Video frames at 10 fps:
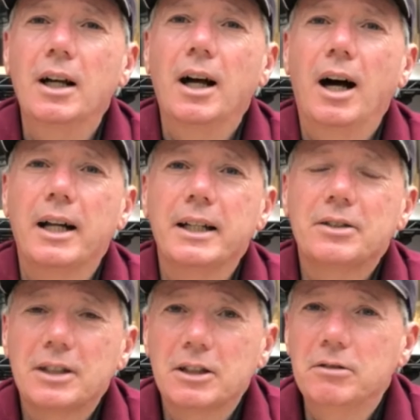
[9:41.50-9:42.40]
and it's
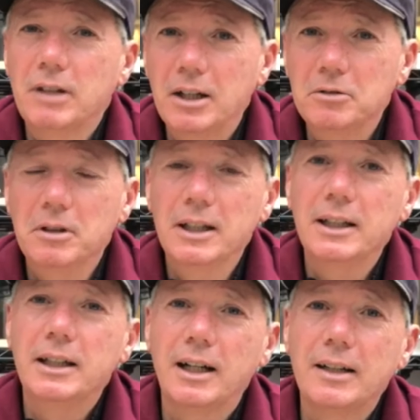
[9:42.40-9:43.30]
going to grow really
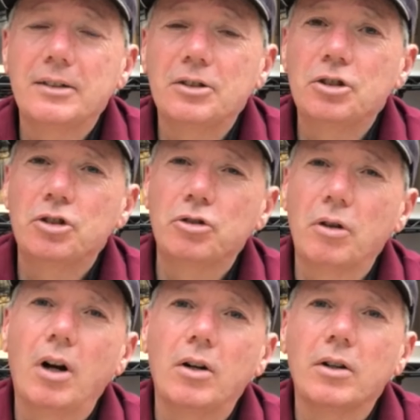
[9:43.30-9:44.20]
nice and
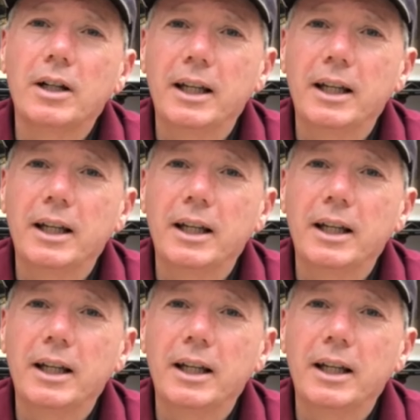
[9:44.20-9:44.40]
strong